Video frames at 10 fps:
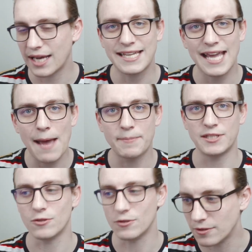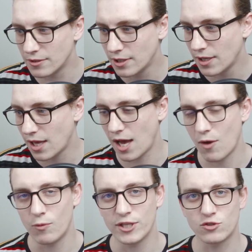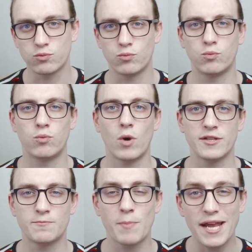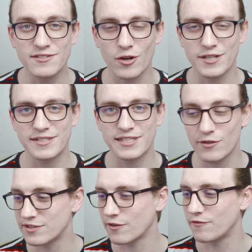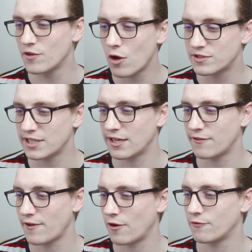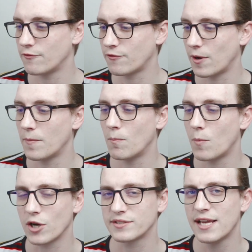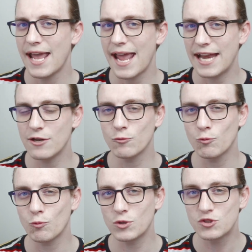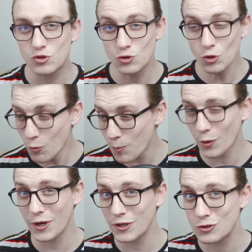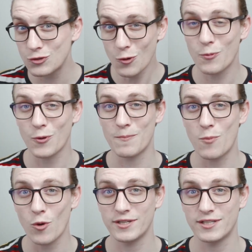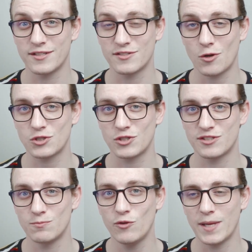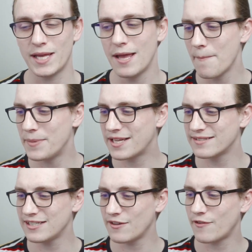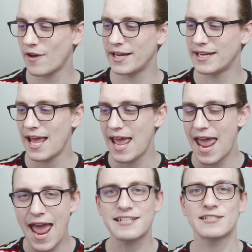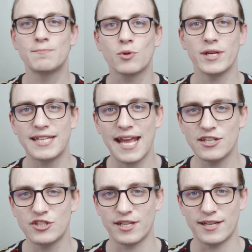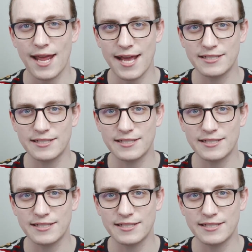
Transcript: Capital, which was based on a series of notes he had found from Marx, and it was super important to the socialist movement because it defined exploitation